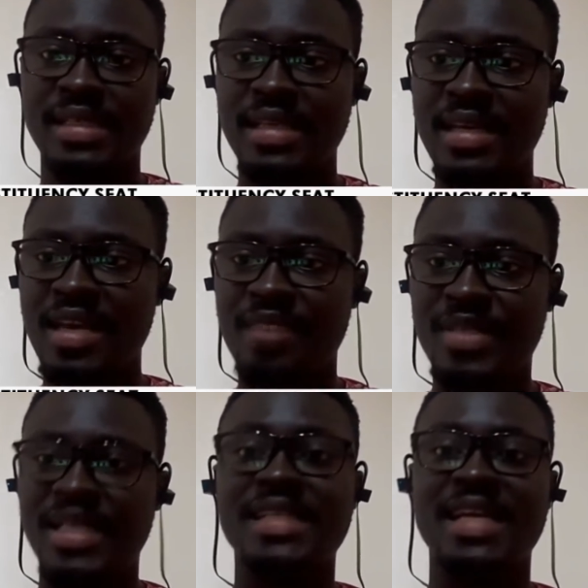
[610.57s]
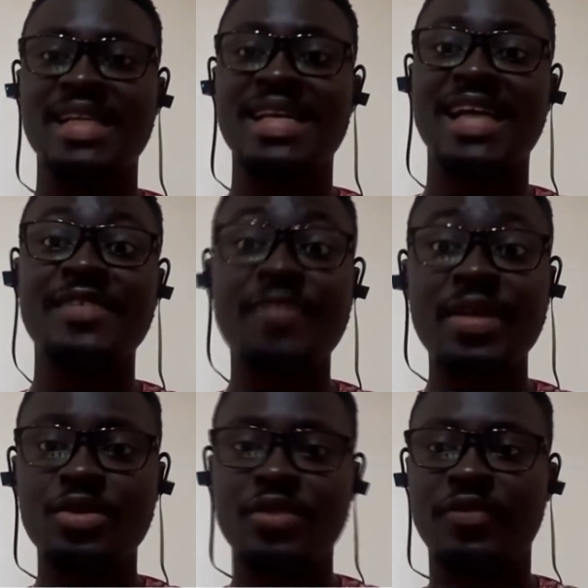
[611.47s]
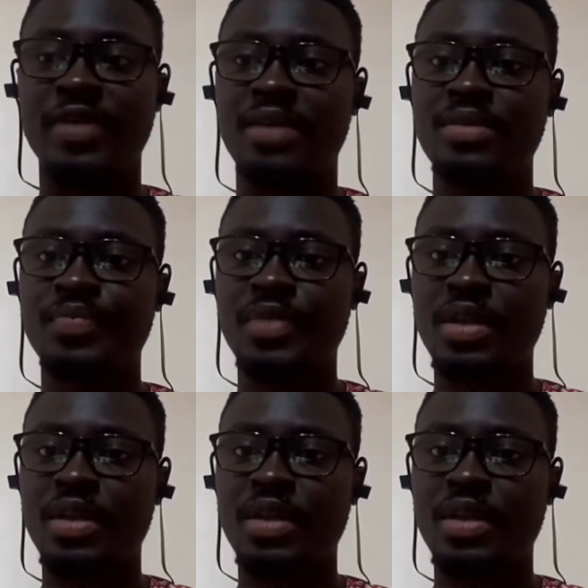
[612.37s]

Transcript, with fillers: Mr. Tsikata has failed to file